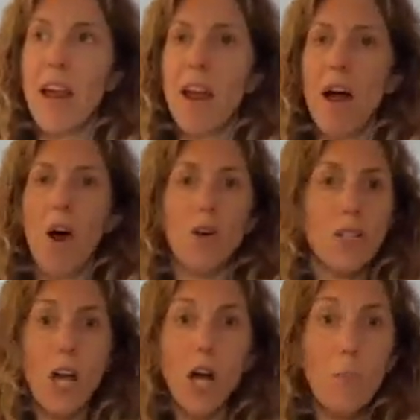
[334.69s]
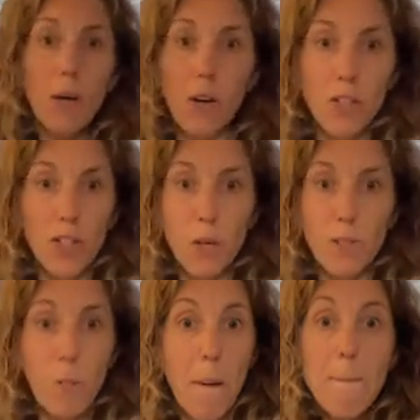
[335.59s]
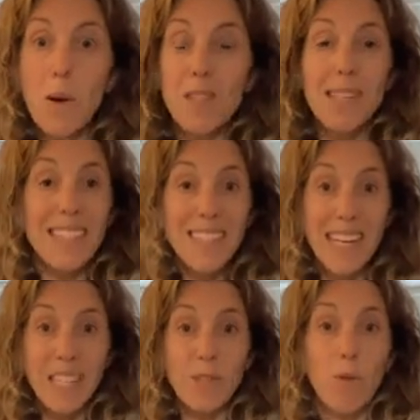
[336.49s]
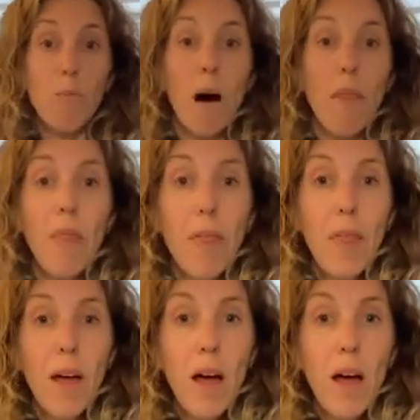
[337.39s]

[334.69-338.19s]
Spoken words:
And October last year was my most successful month,